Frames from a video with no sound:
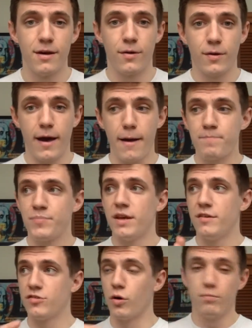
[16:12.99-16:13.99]
Okay,
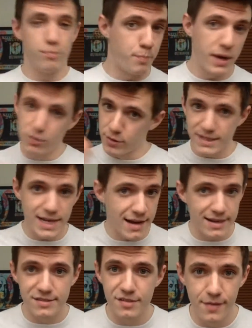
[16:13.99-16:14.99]
so big green dot
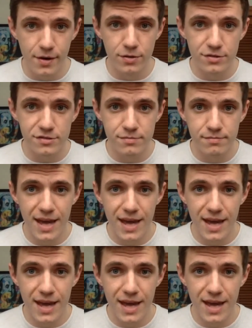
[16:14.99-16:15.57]
next to those.